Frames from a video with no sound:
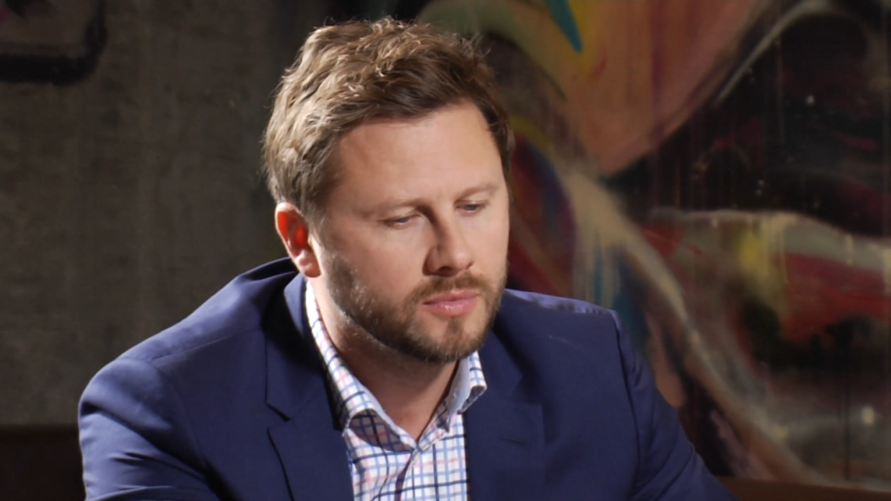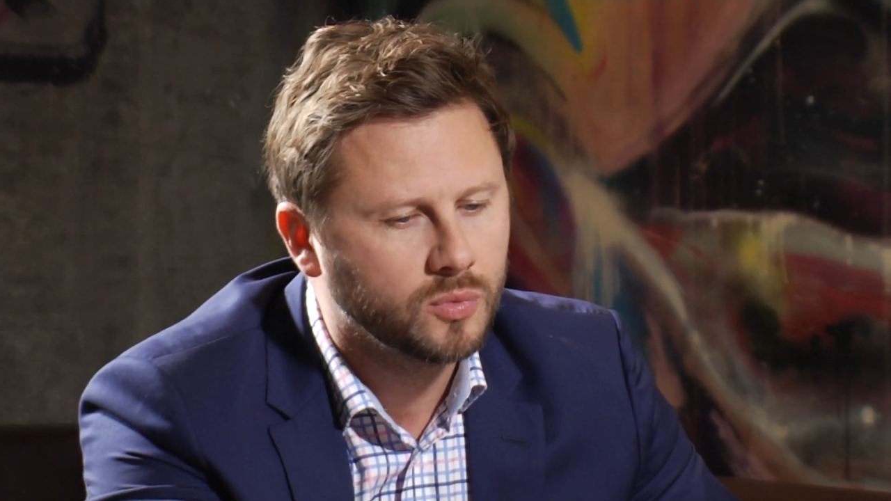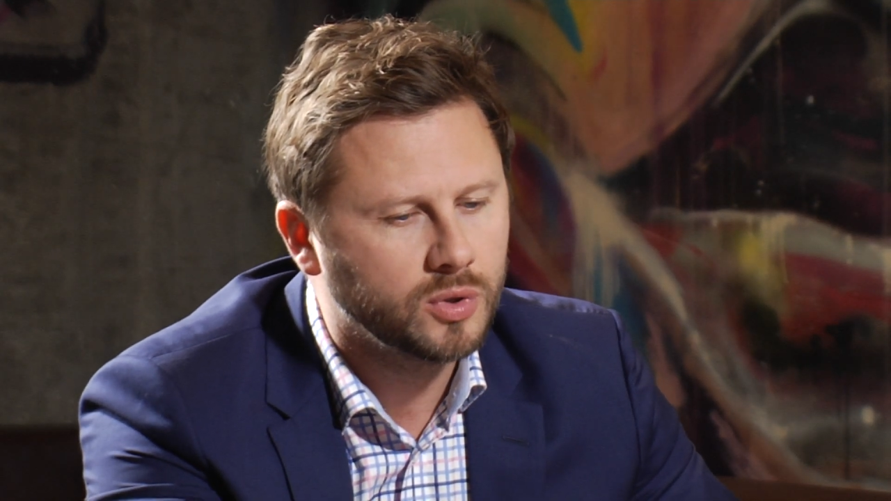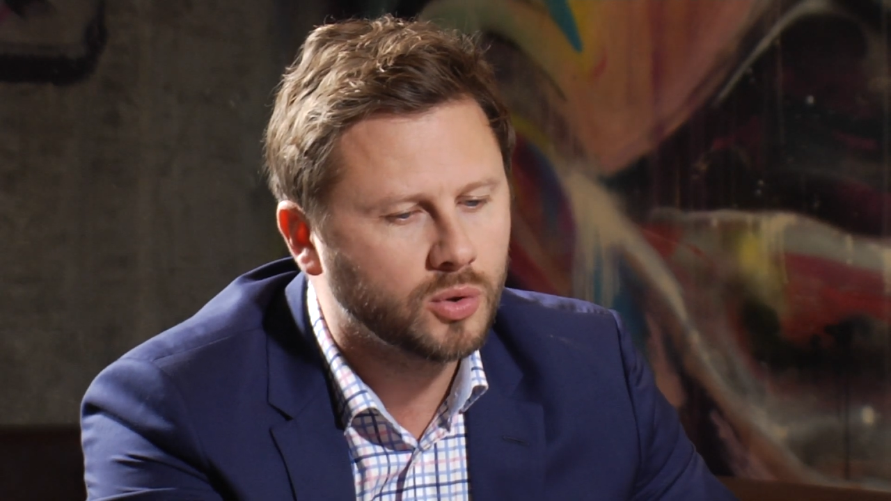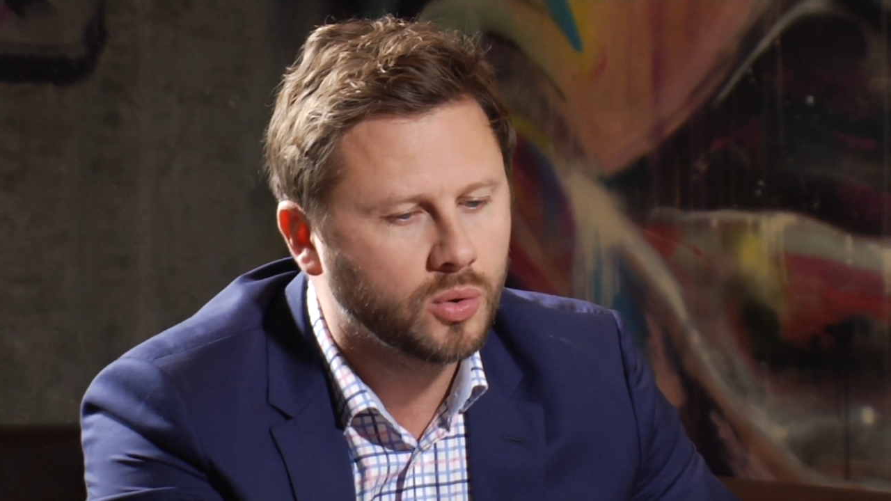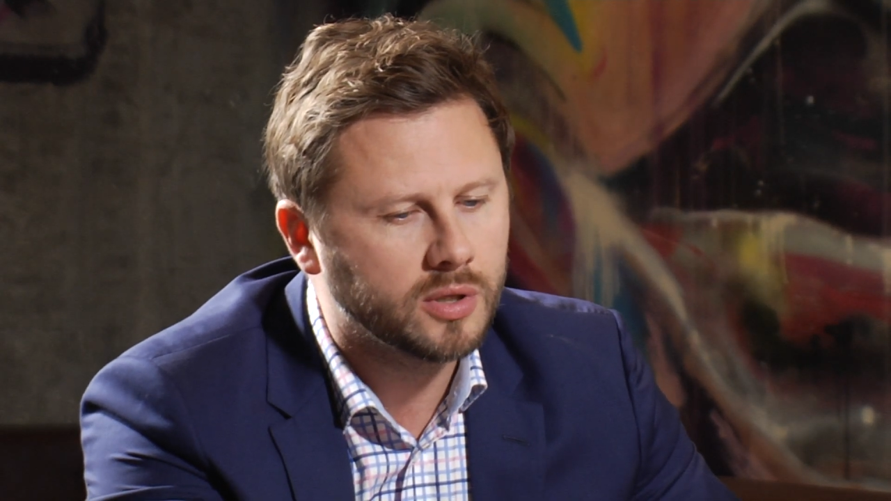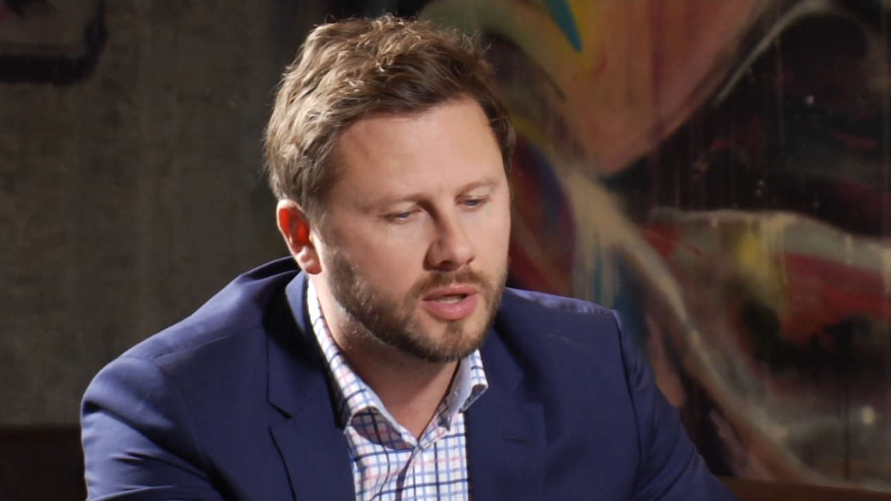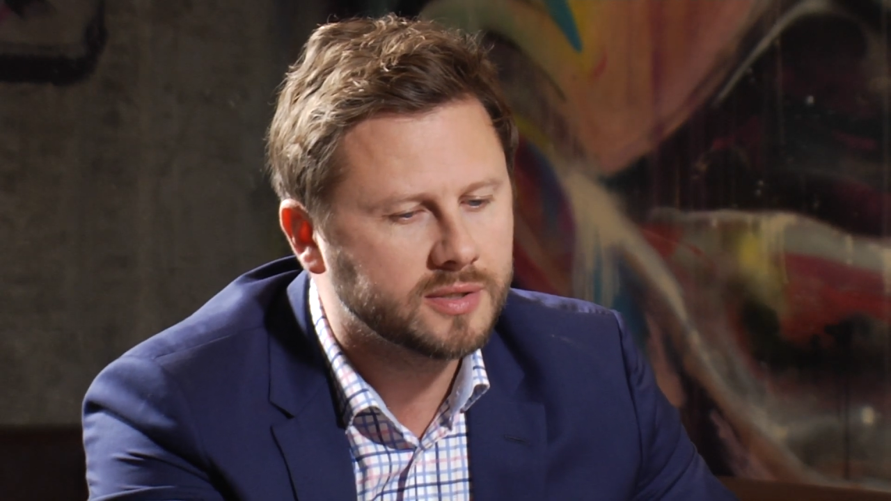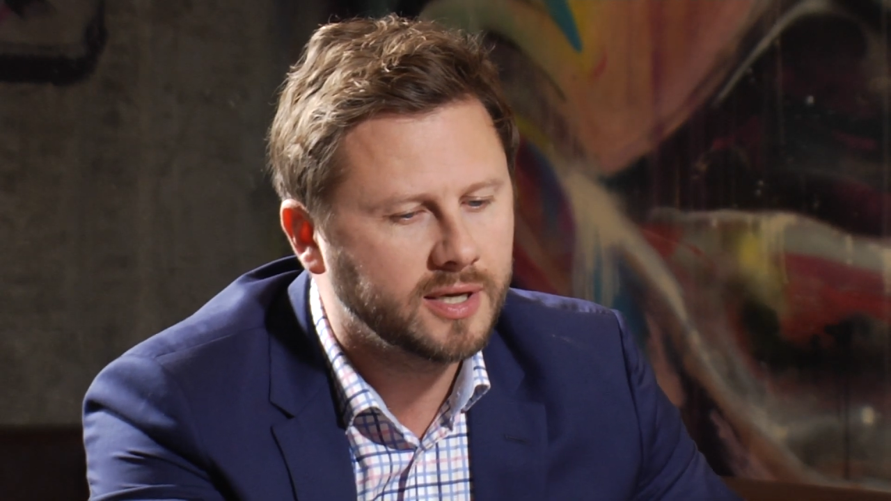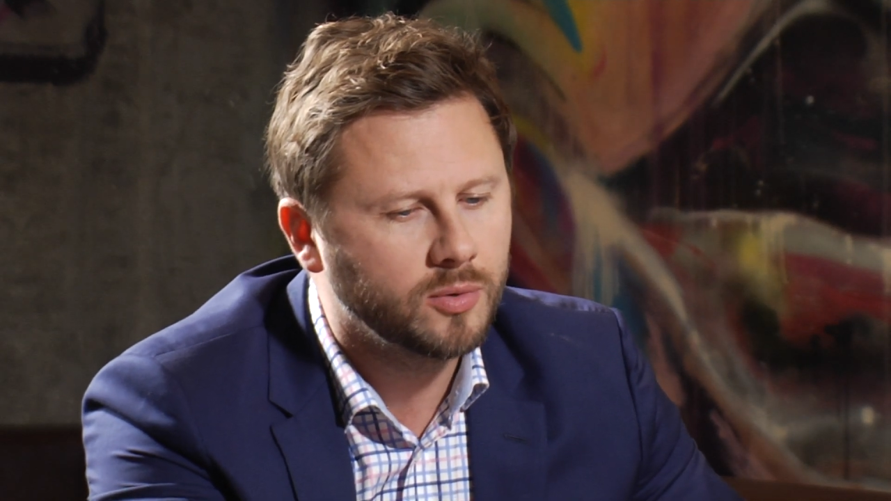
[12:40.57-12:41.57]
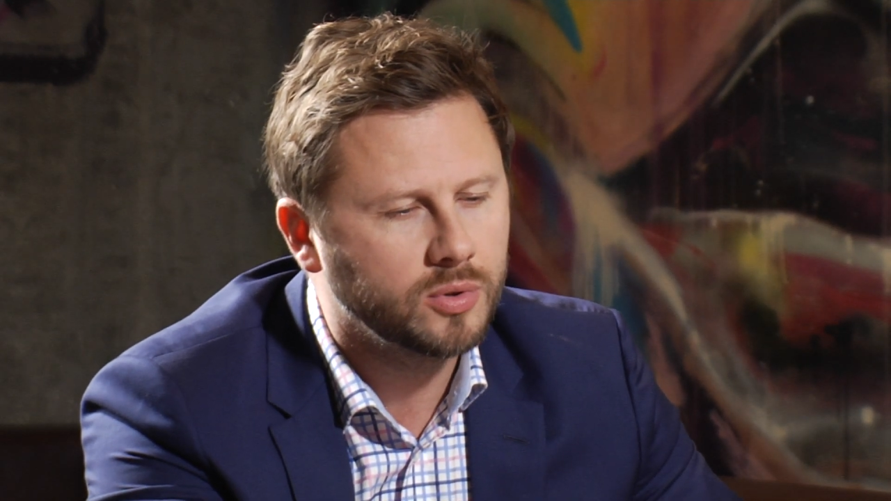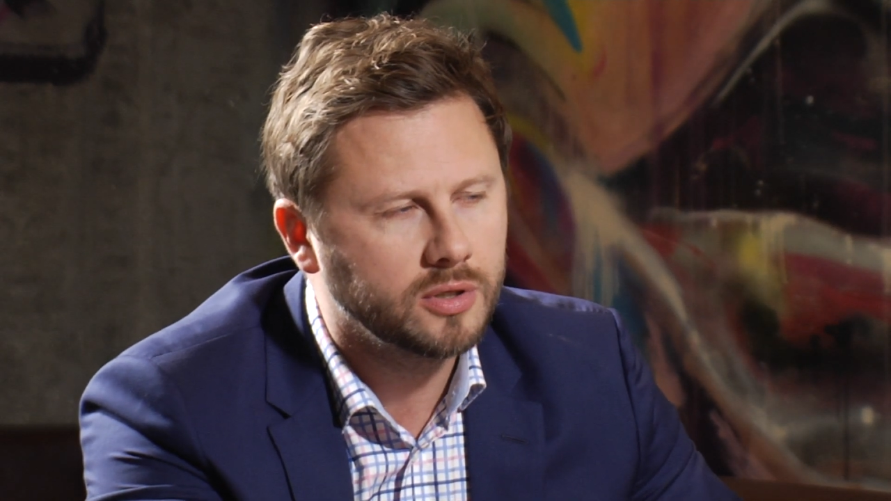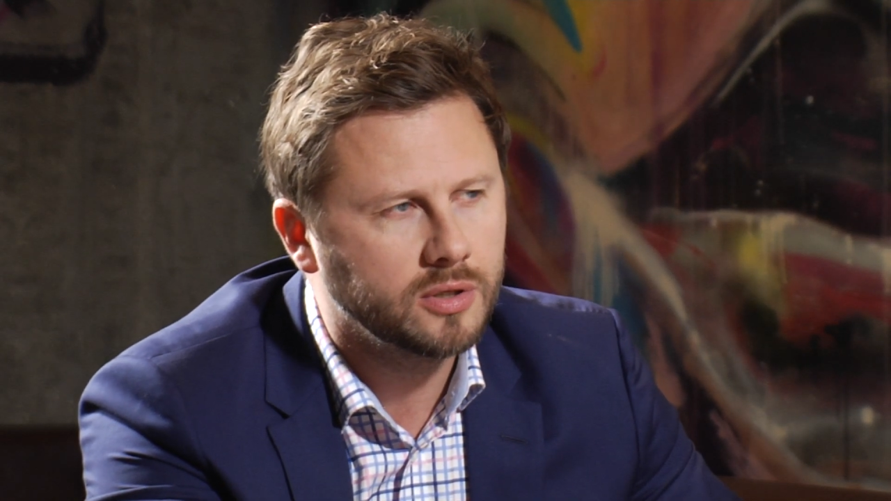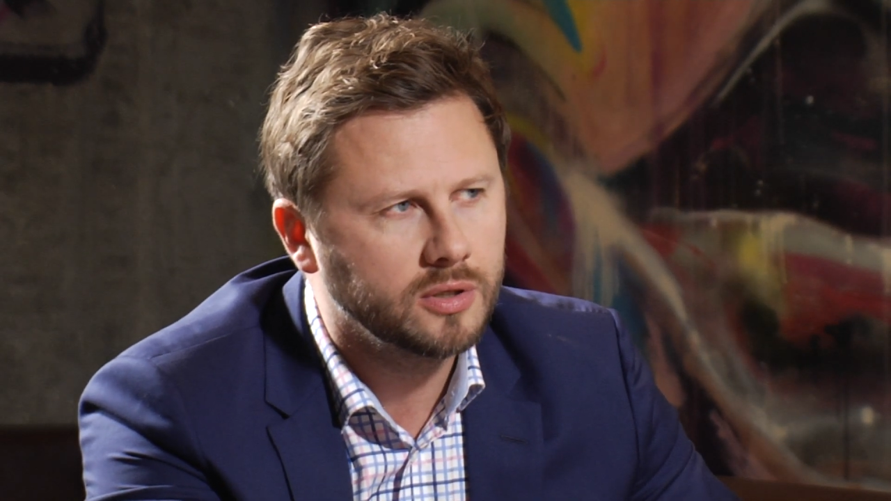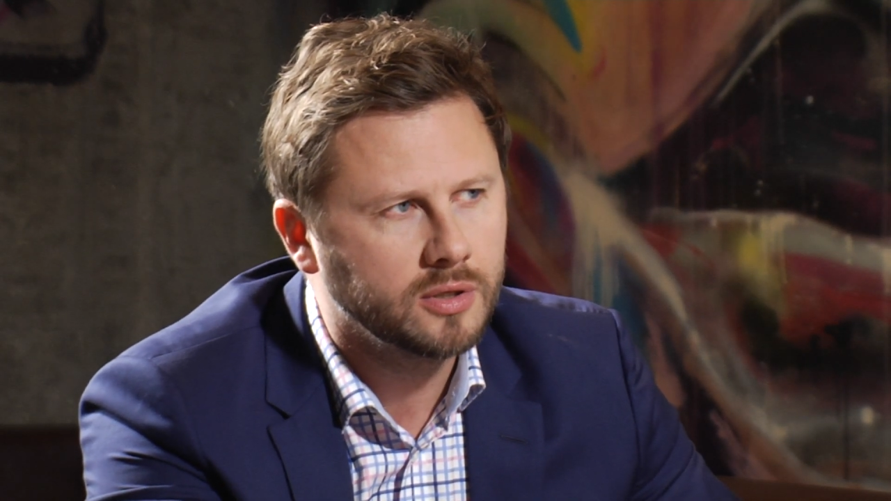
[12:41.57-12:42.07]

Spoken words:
we tokenize equity,